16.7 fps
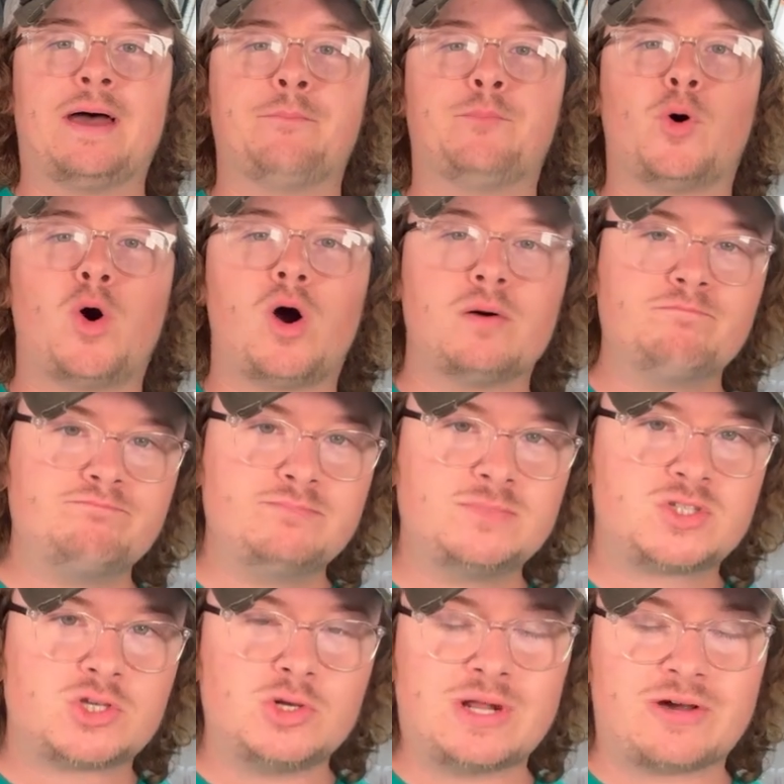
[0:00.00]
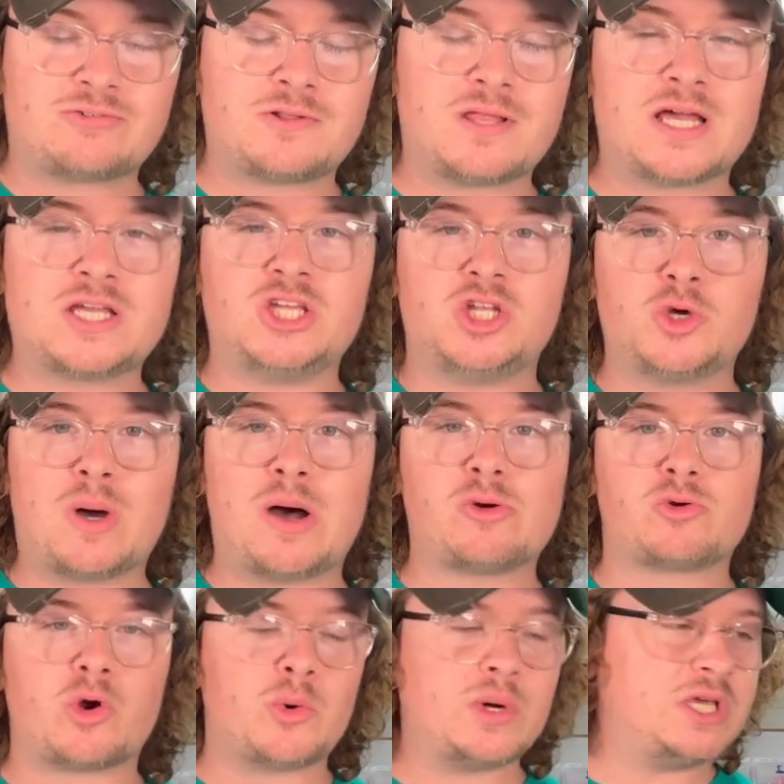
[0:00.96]
But soon after that, you do
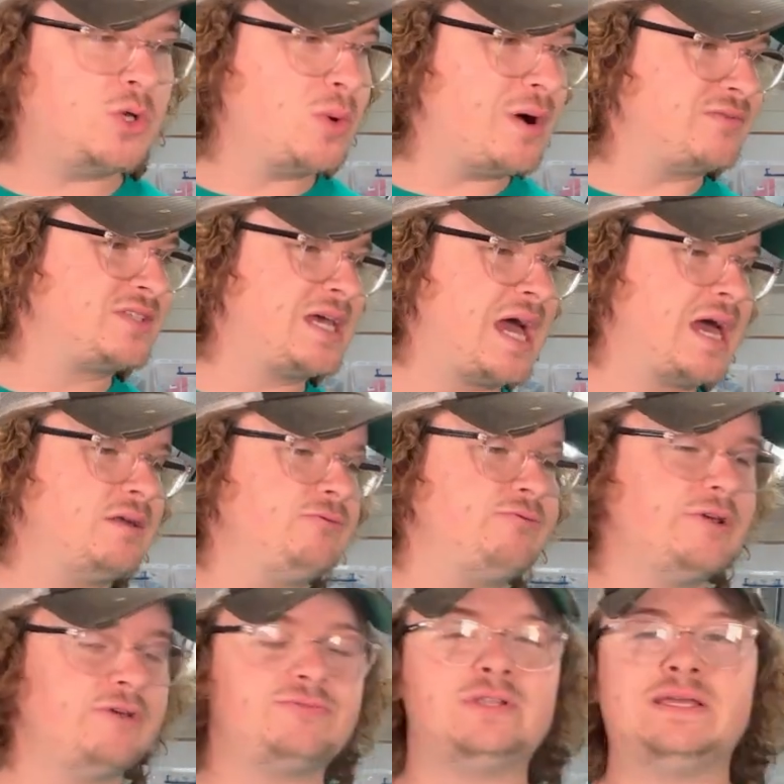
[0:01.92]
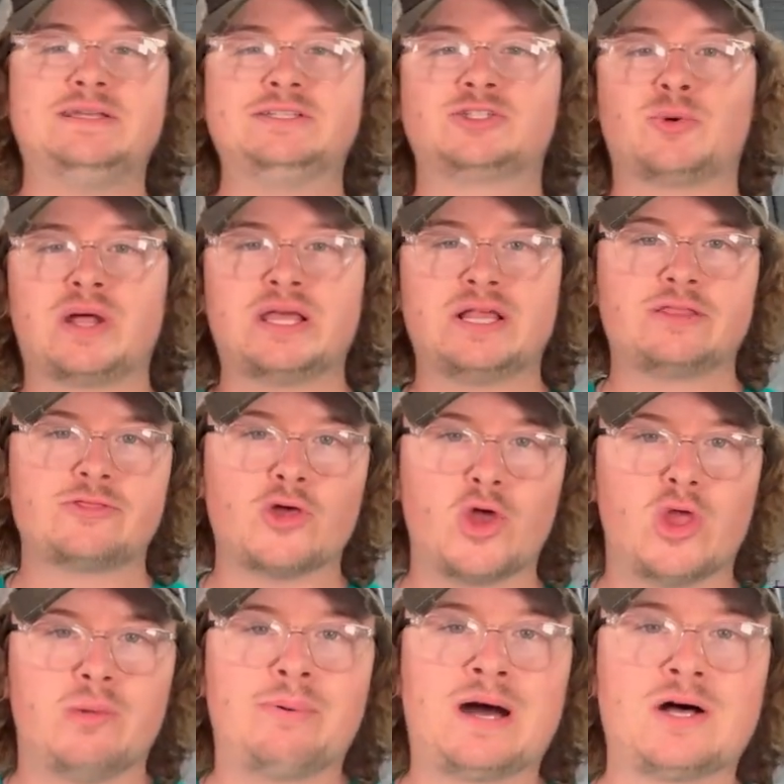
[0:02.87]
outgrow it. You have 10, 15, 20,
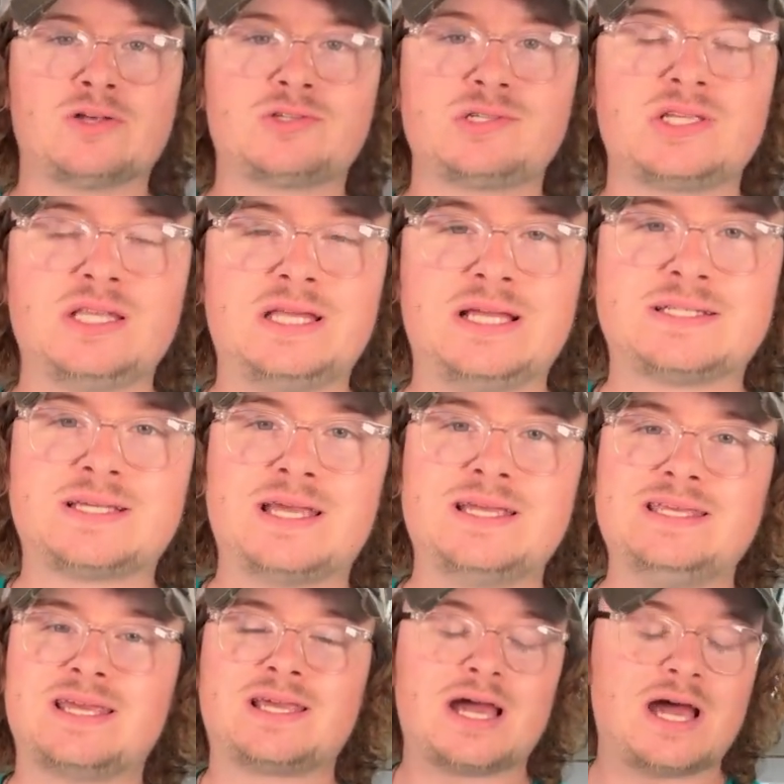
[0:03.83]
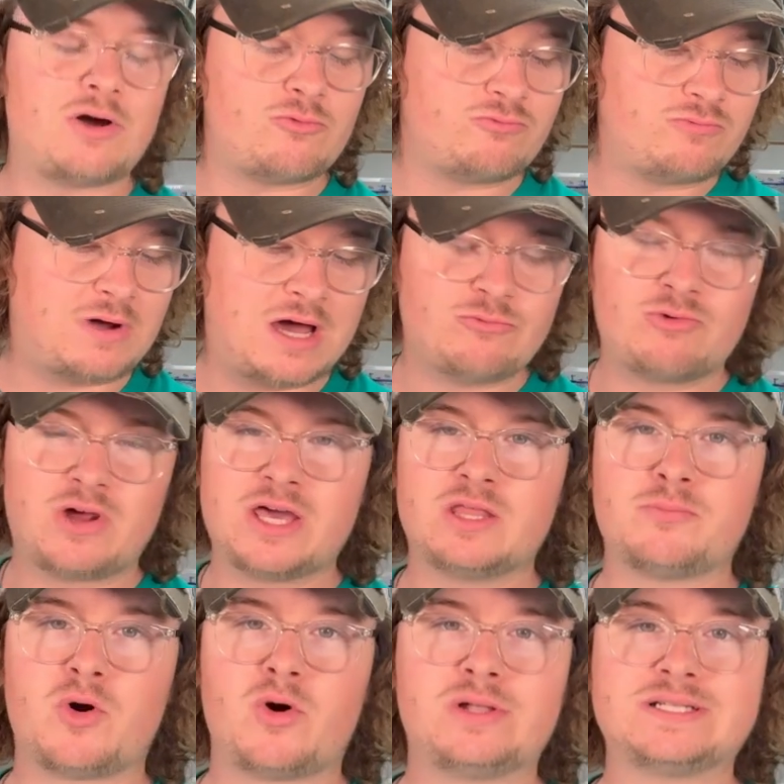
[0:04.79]
30 parcels you need to take. You can't handwrite
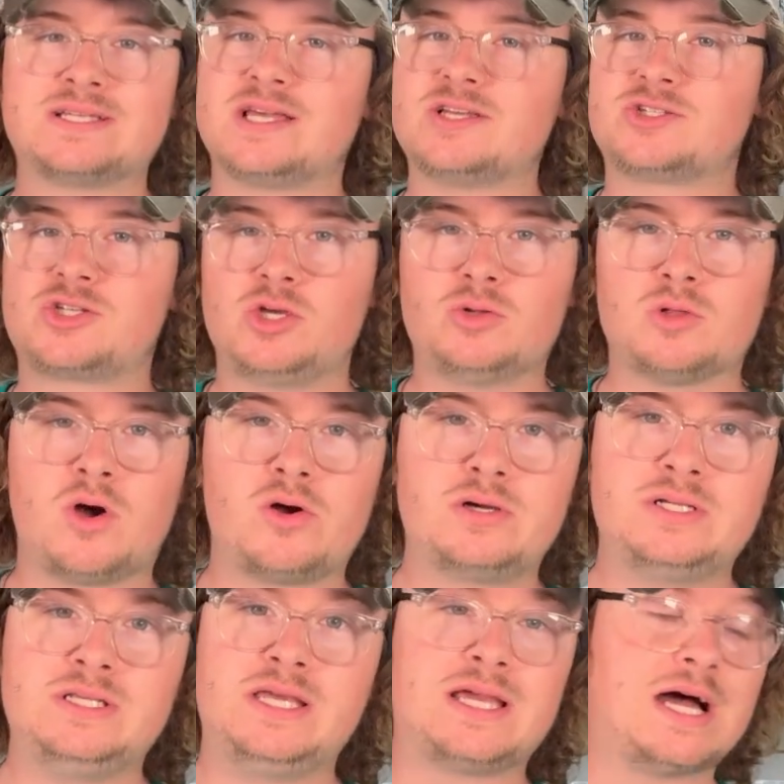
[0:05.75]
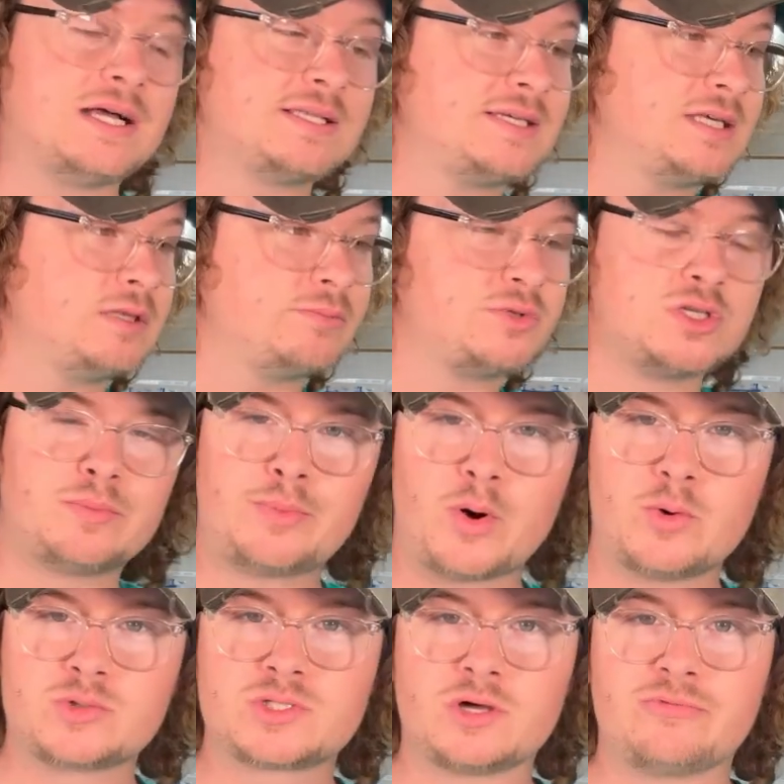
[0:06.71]
them all. It takes too long. You can't take them to the
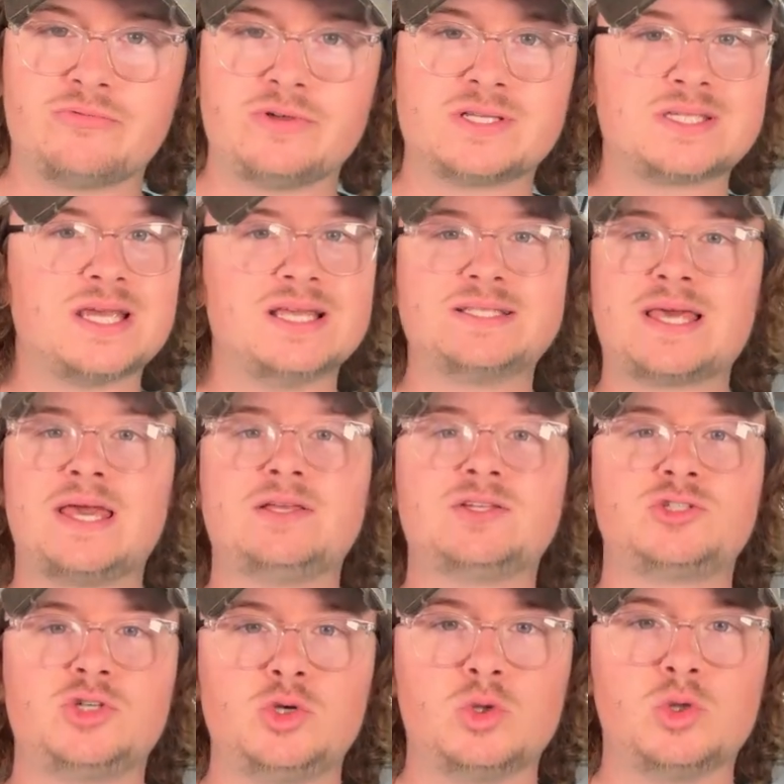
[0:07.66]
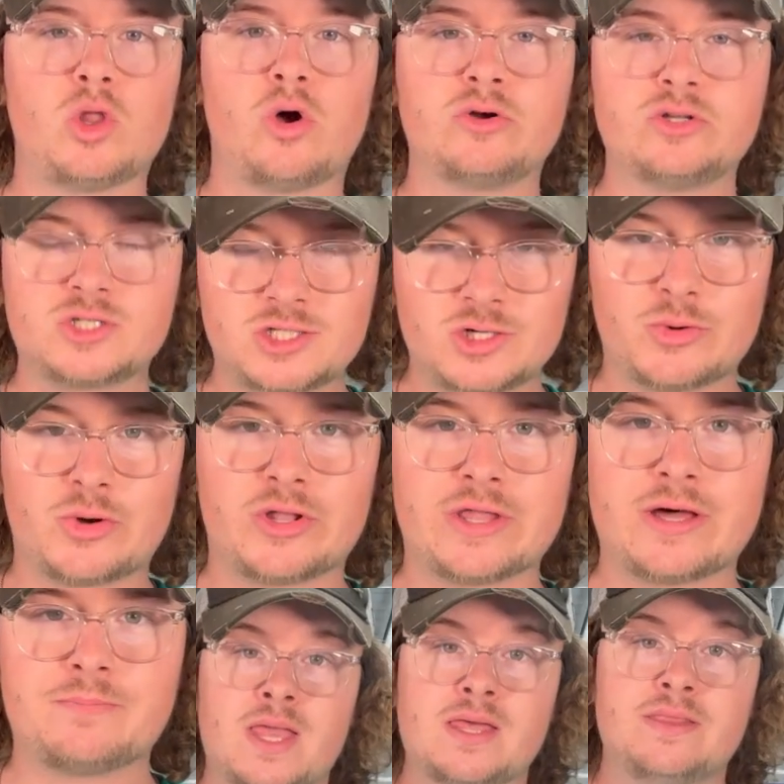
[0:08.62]
post office. It takes too long to do all
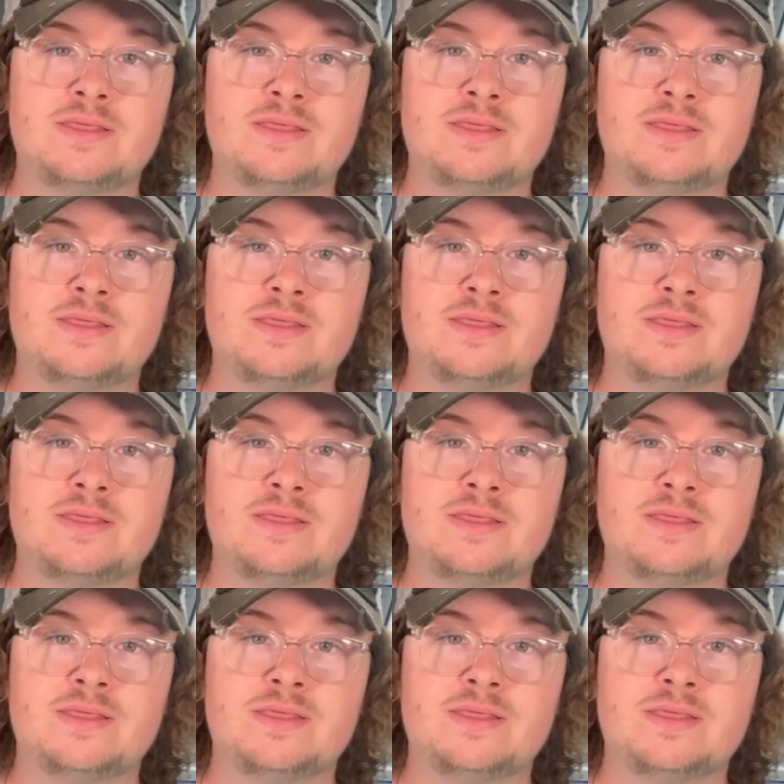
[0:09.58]
that.